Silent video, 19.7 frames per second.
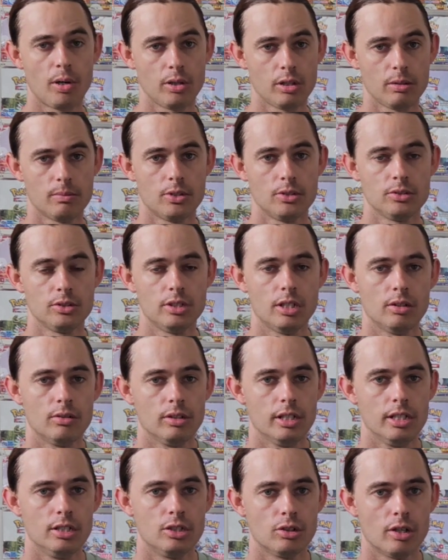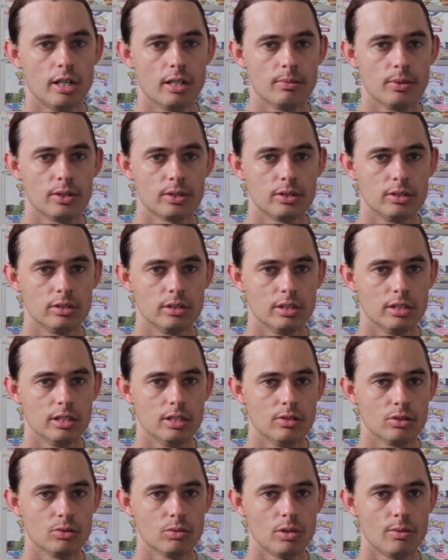Pokemon Center Elite Trainer boxes in
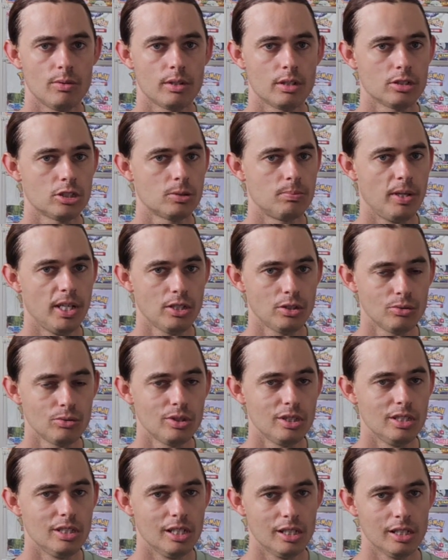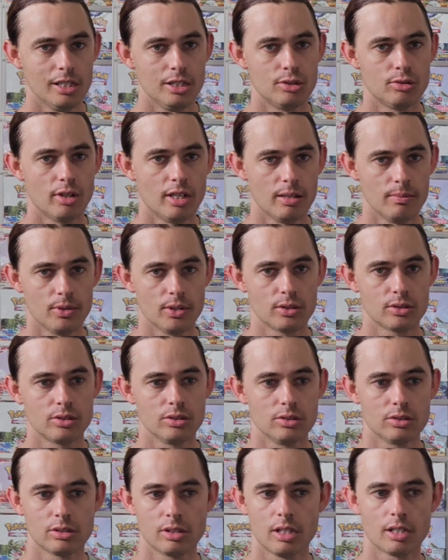there as well. We've got specialty Elite Trainer
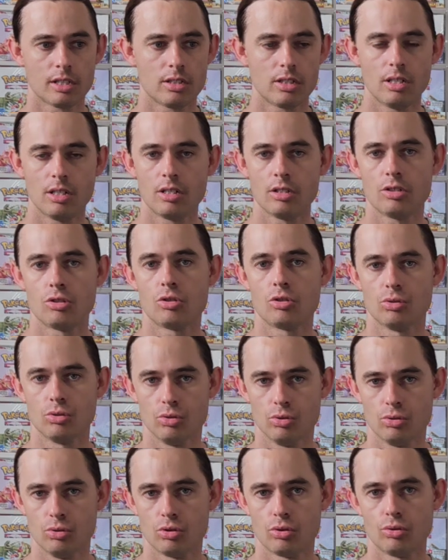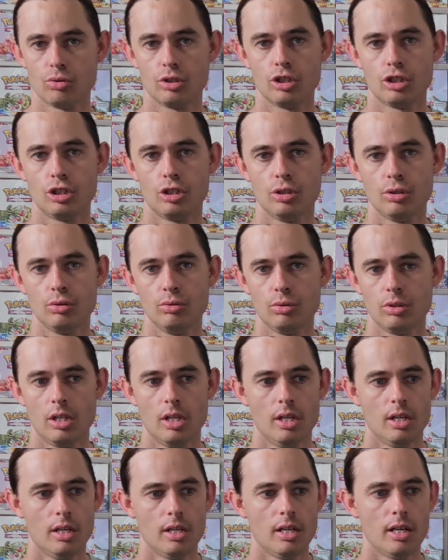boxes like, the 2 Sword and Shield,
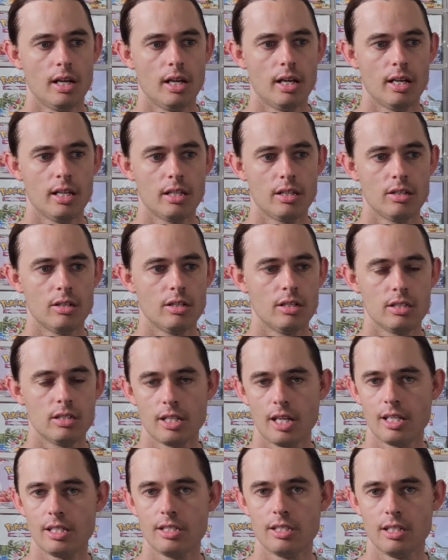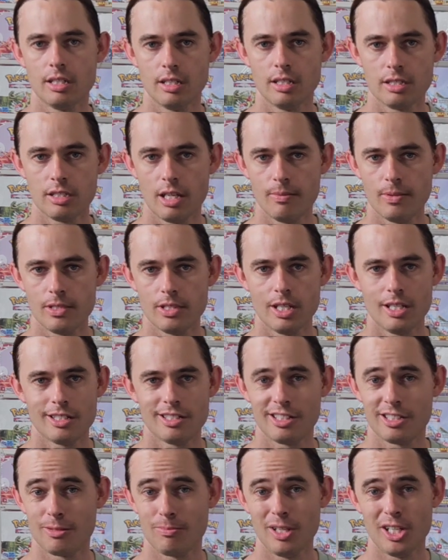the Zacian and
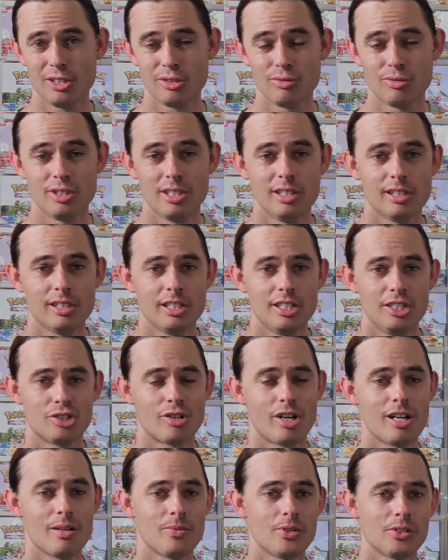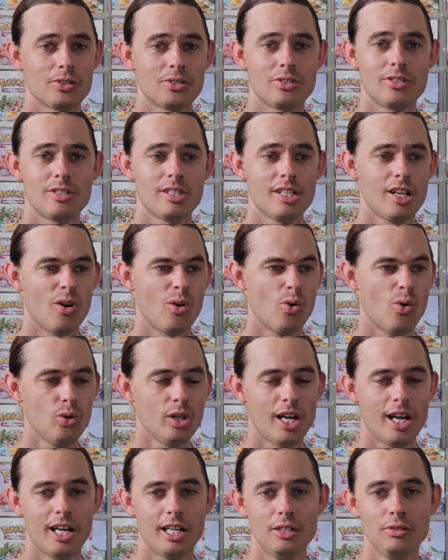Zamazenta specialty Elite Trainer boxes in there, all
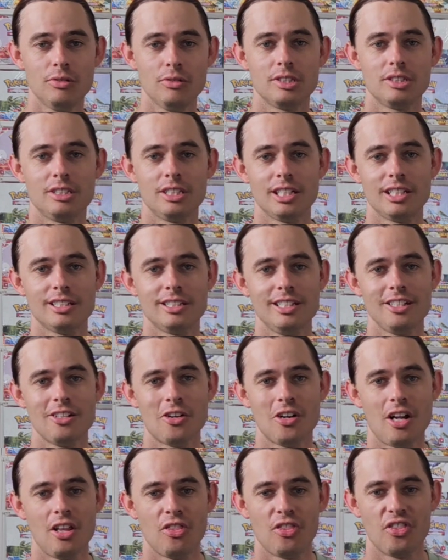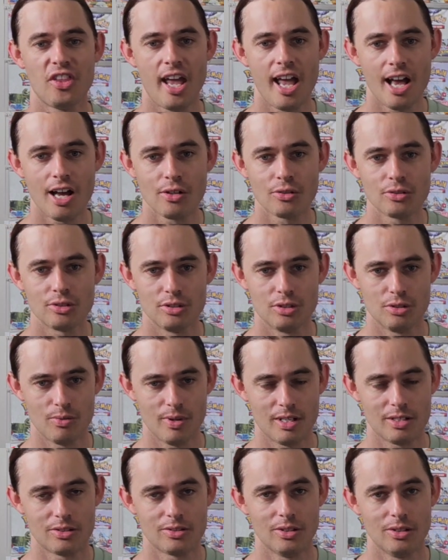169,000
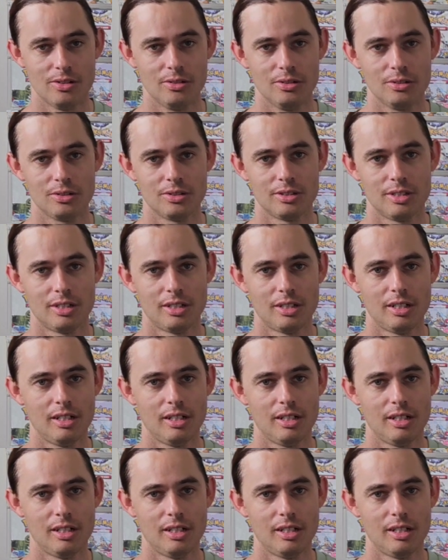US dollars.